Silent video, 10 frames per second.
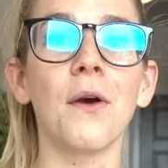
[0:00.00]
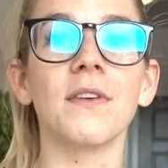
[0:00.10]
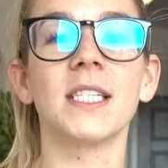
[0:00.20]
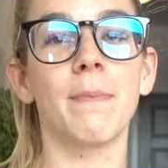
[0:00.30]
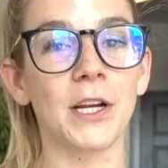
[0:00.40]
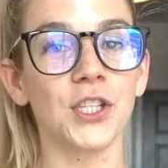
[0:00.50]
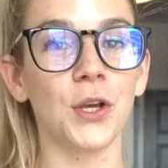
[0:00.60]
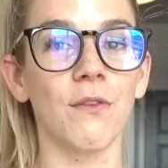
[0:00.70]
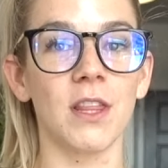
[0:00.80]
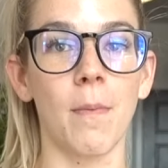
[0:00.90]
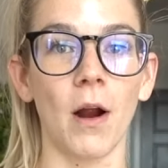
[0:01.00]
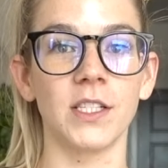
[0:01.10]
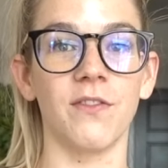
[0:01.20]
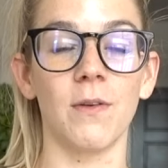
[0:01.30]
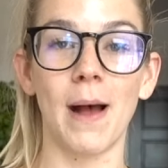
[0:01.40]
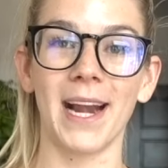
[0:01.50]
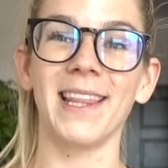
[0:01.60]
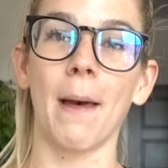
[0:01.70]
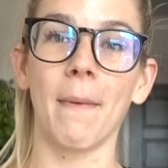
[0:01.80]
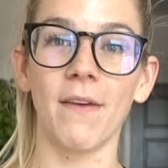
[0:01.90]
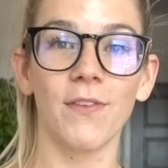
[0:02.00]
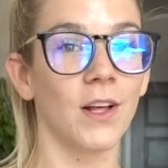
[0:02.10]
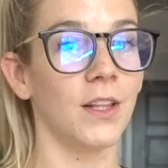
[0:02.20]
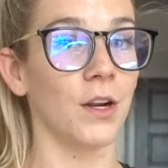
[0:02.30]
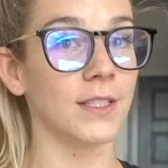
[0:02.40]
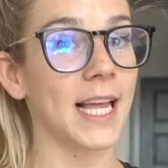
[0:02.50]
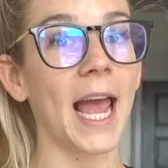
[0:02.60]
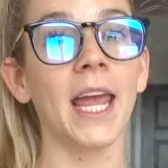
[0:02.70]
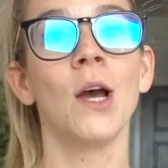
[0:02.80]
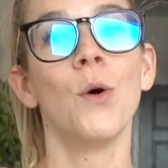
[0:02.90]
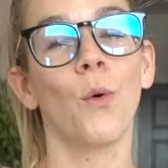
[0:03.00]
or especially over the parts of your body that might feel a little tight